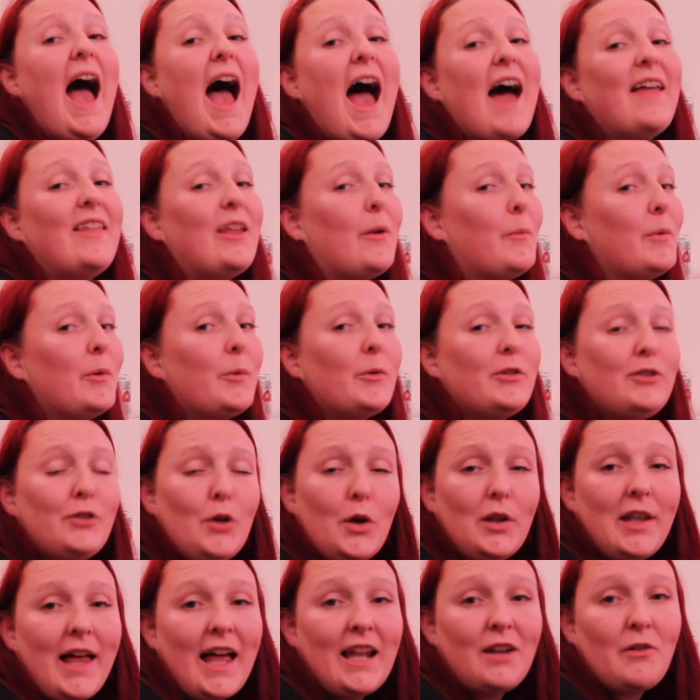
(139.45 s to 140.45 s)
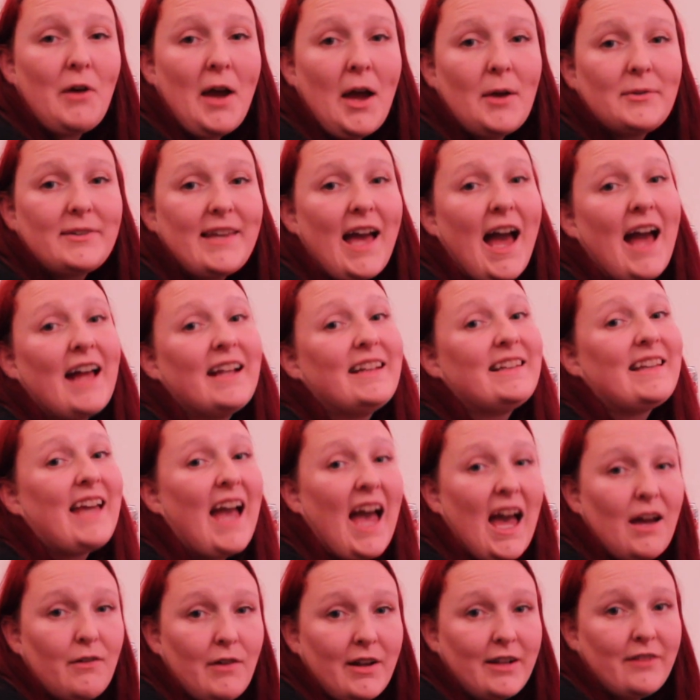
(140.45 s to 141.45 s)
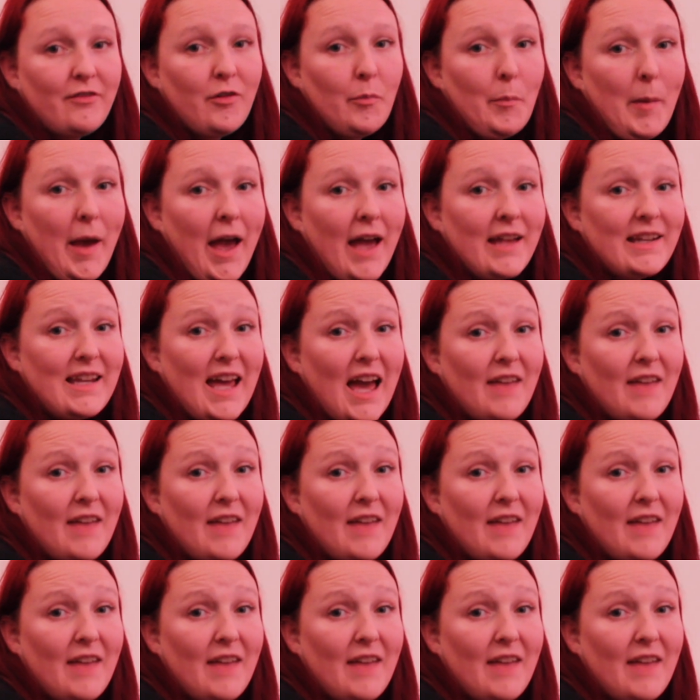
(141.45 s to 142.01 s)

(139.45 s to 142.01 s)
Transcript: and then we will sort Layla out and get her ready for bed,